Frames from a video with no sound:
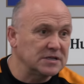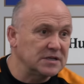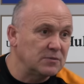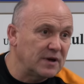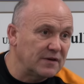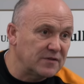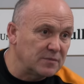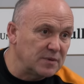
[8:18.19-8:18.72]
I
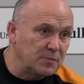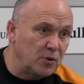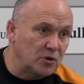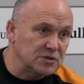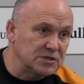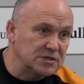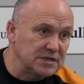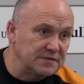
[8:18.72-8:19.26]
think we have to be
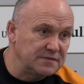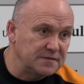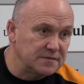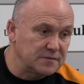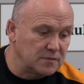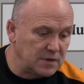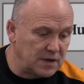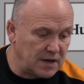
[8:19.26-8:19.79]
positive.
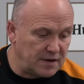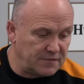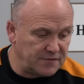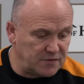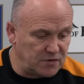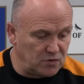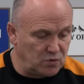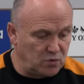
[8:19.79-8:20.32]
We
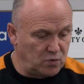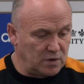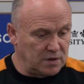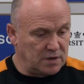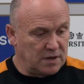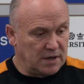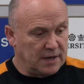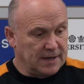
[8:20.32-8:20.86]
have
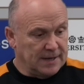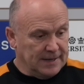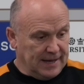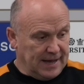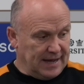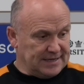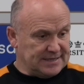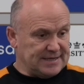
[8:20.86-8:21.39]
to
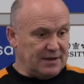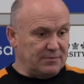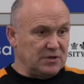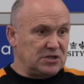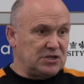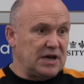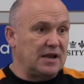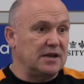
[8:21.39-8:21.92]
accept
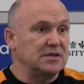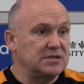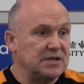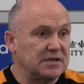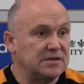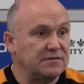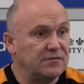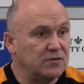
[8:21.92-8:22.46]
the challenge
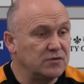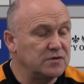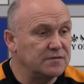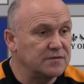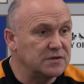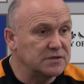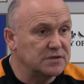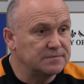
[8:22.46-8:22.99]
that's in front
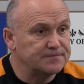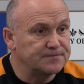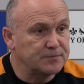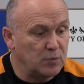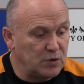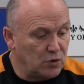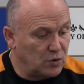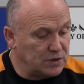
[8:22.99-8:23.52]
of us.
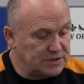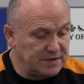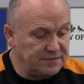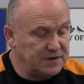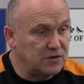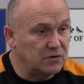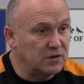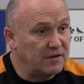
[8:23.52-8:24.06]
We know it's
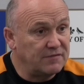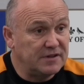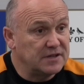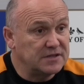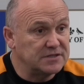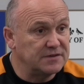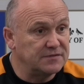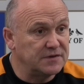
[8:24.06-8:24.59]
difficult.
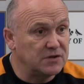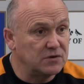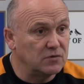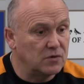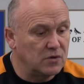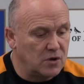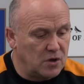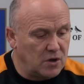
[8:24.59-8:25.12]
Everything's difficult.